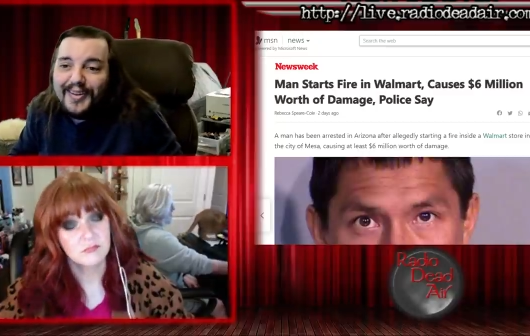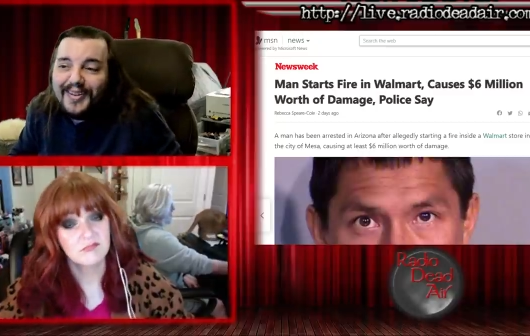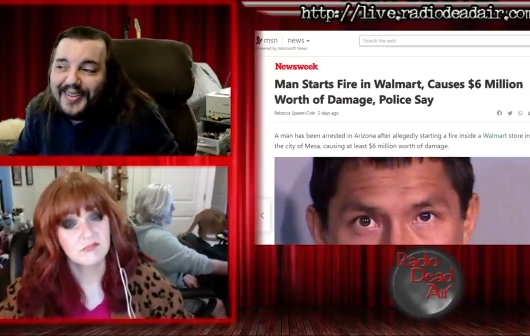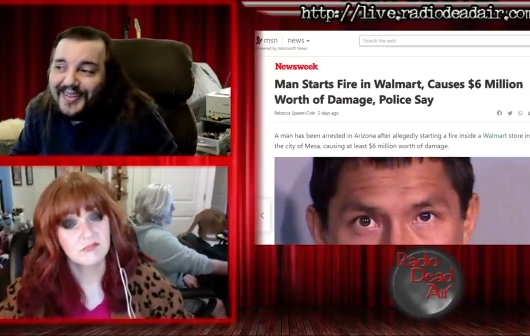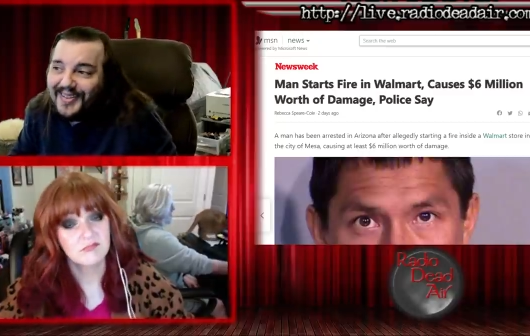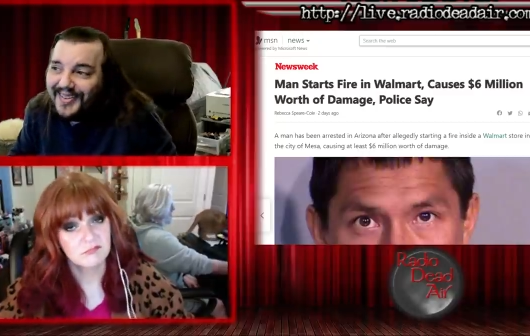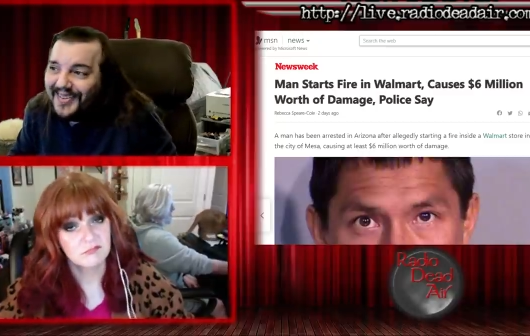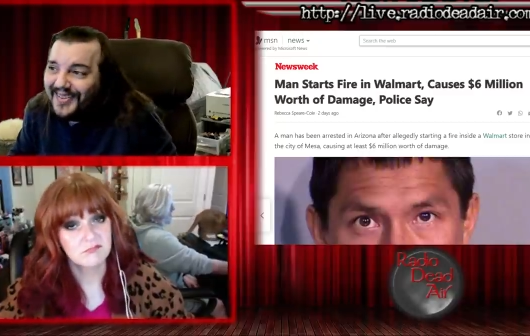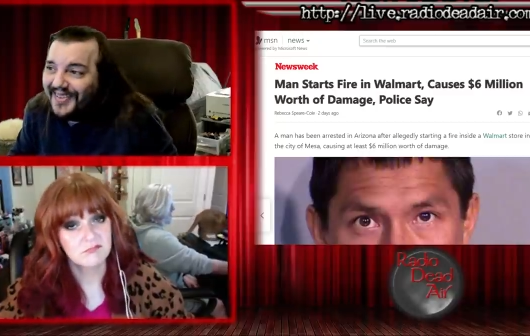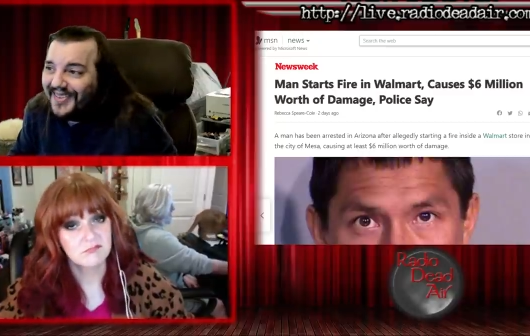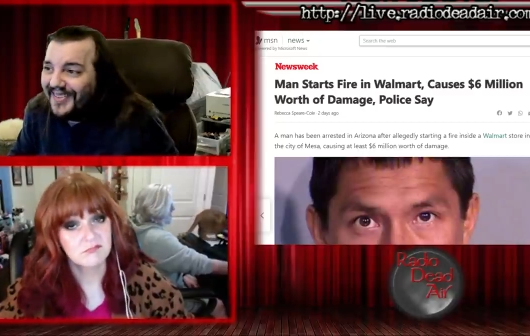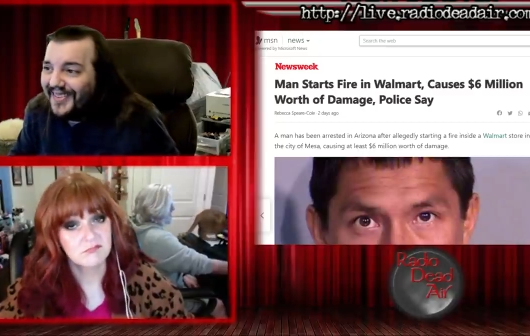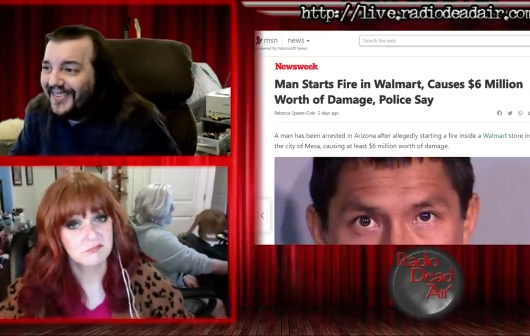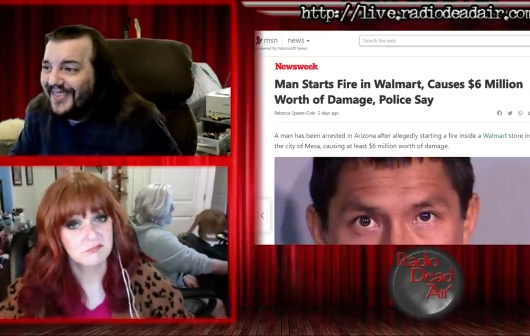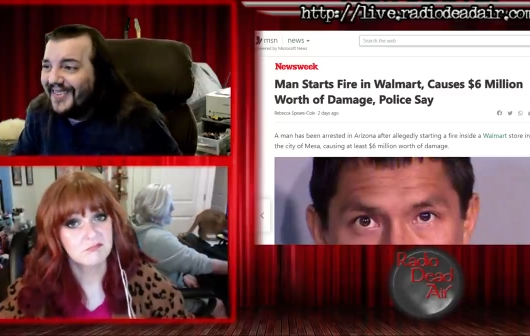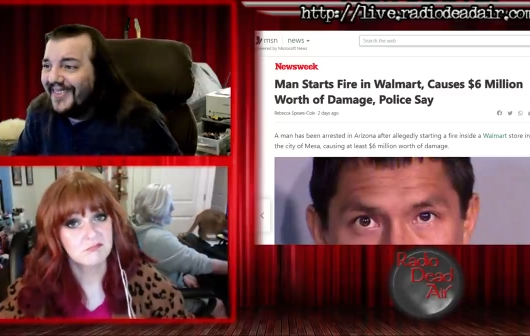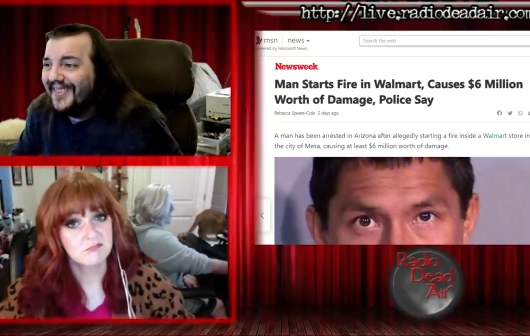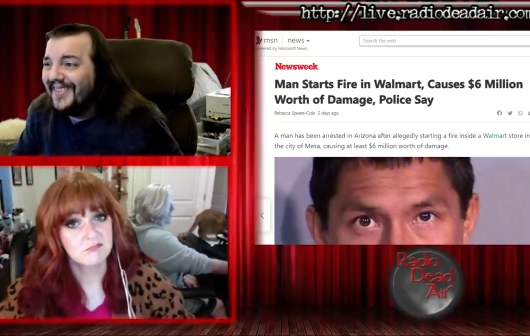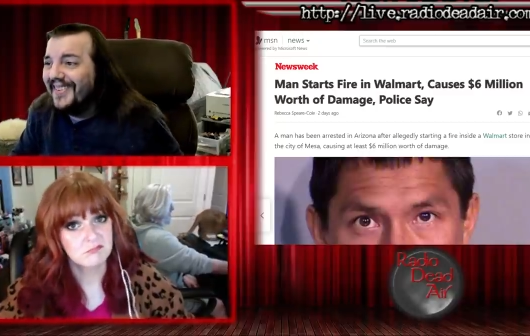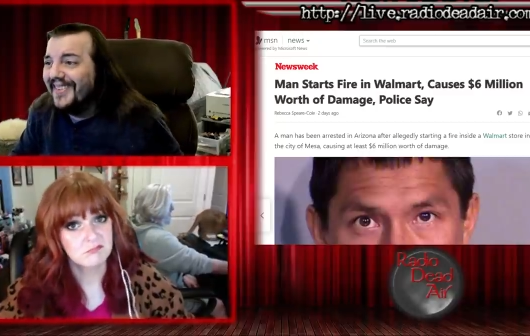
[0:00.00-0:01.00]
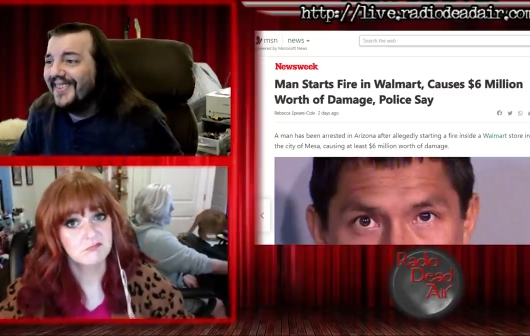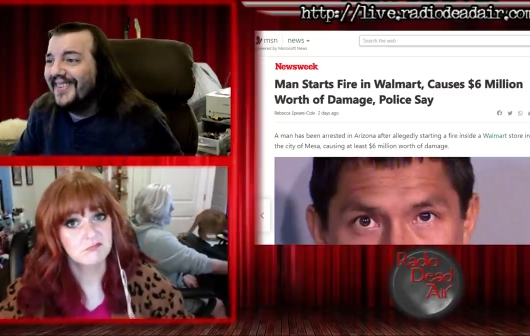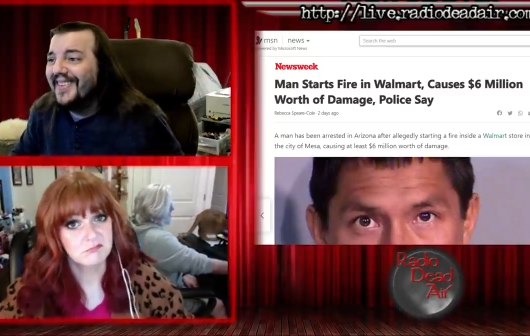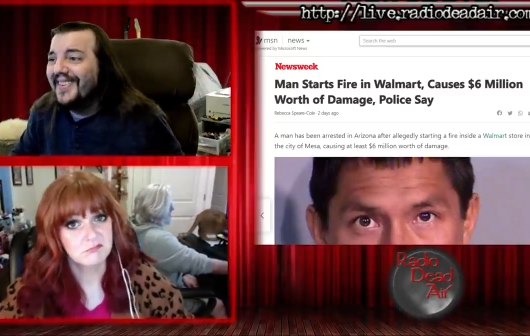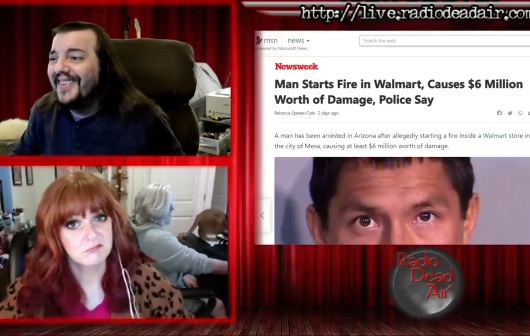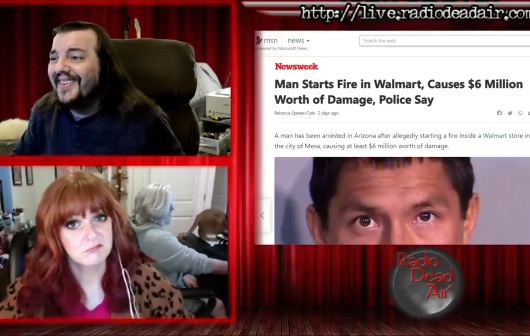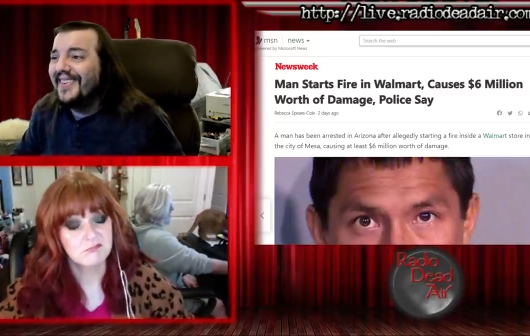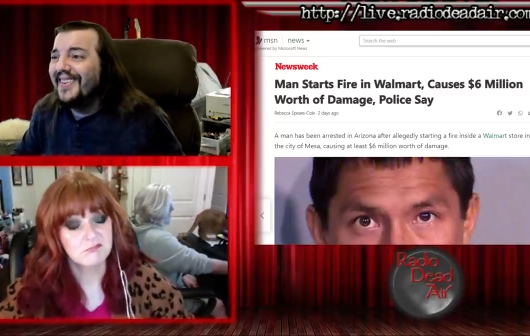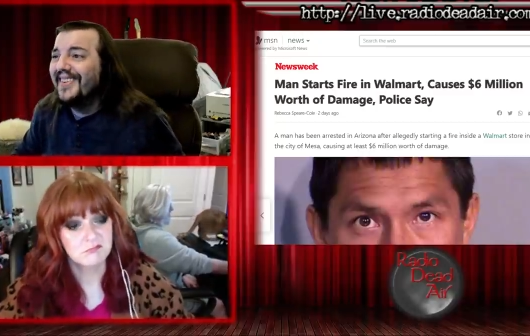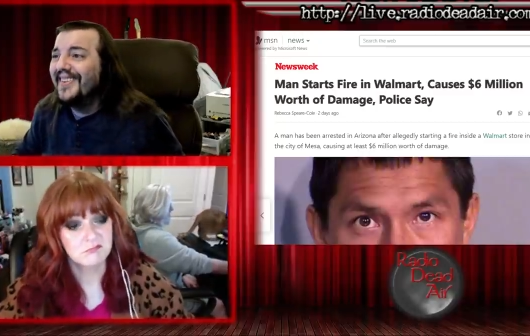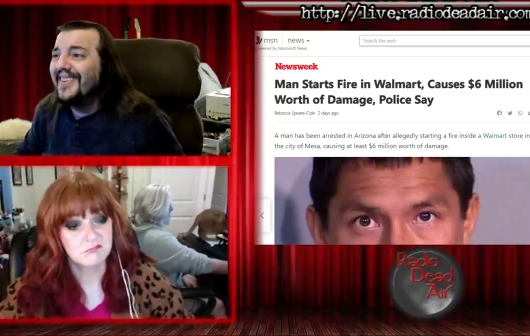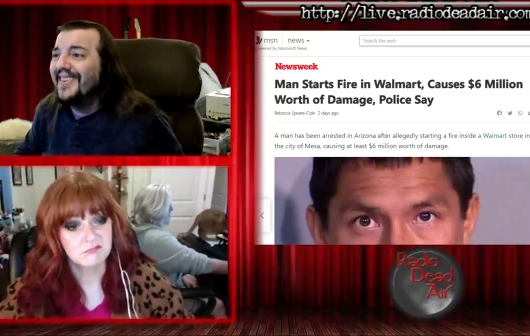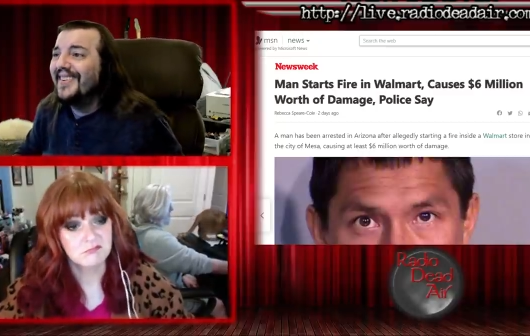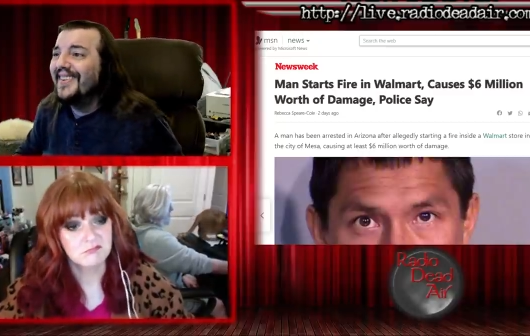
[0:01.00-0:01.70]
(no one is talking)